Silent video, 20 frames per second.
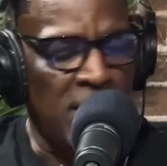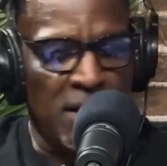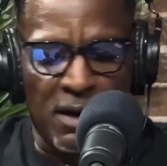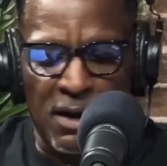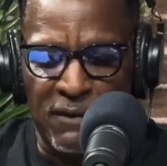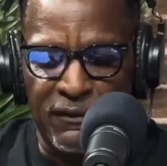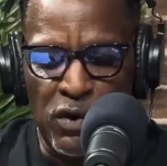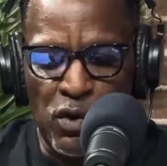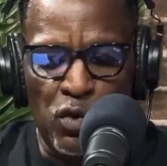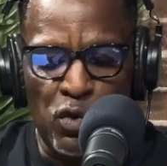
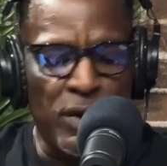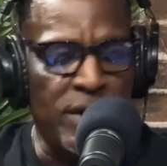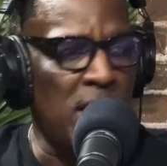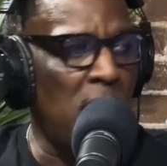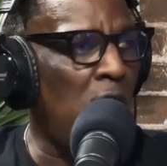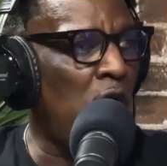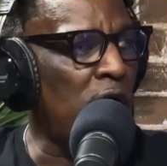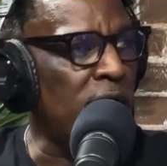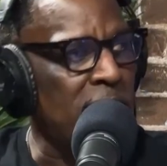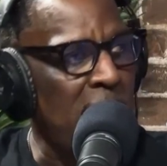of who we
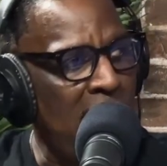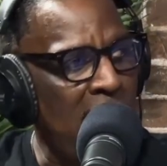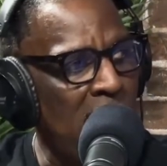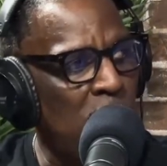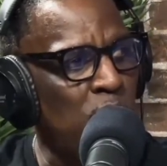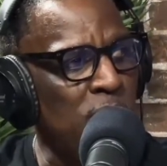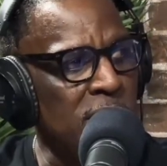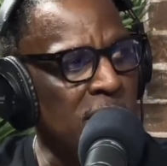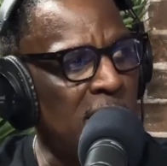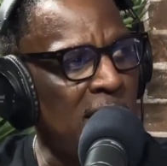are and how
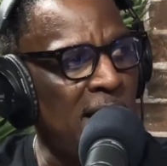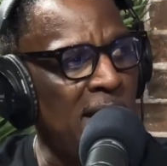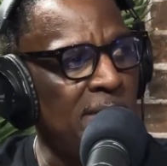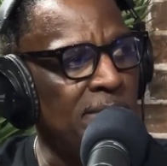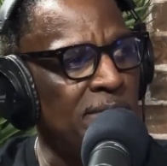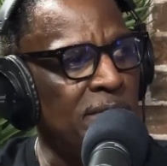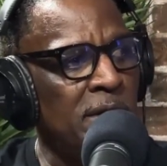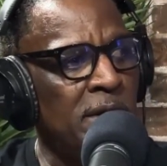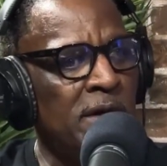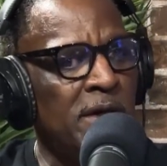we
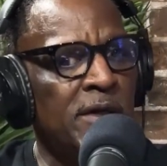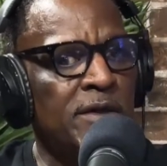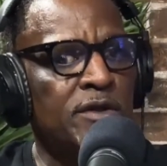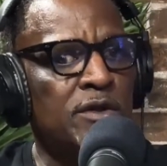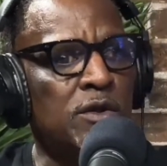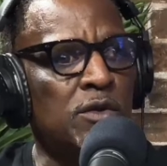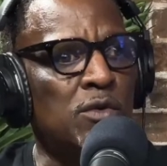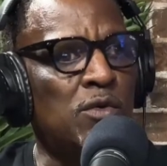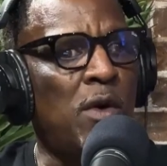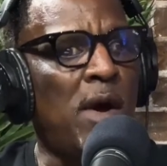came
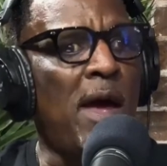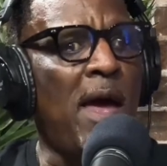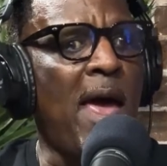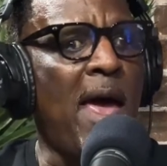to